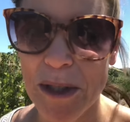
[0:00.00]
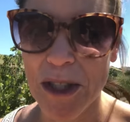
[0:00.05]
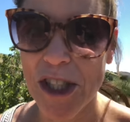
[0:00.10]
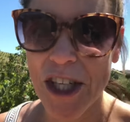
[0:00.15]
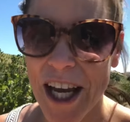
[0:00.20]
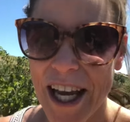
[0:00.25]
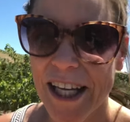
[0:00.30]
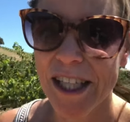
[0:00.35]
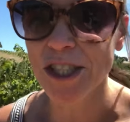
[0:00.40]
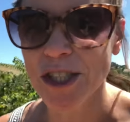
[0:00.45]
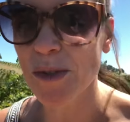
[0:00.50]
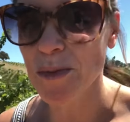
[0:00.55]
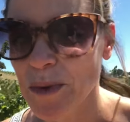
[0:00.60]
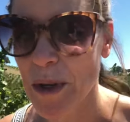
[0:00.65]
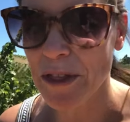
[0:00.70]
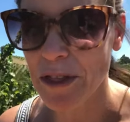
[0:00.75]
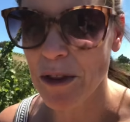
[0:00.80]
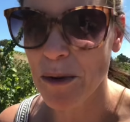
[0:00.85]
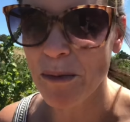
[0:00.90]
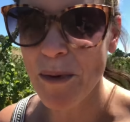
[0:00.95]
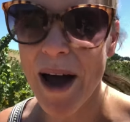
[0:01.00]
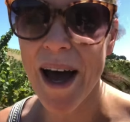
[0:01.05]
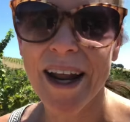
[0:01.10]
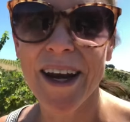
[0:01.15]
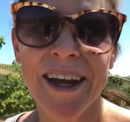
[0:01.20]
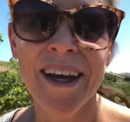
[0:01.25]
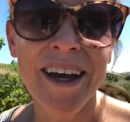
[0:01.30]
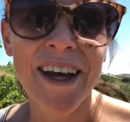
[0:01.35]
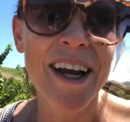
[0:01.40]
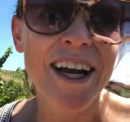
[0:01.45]
change with the red.
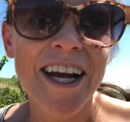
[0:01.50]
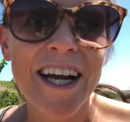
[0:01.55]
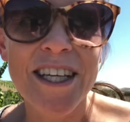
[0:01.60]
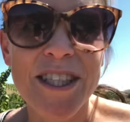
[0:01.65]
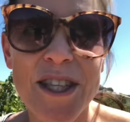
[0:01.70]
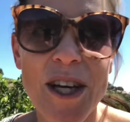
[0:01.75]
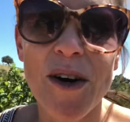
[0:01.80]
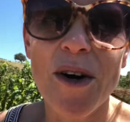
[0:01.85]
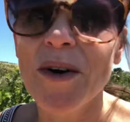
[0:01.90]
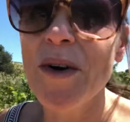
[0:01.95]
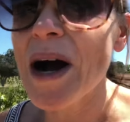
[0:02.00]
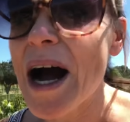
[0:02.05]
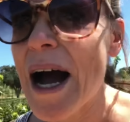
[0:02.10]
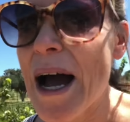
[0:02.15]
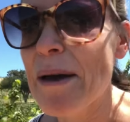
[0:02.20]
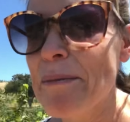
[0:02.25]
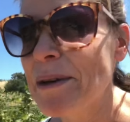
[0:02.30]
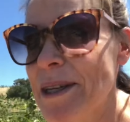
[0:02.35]
So I'm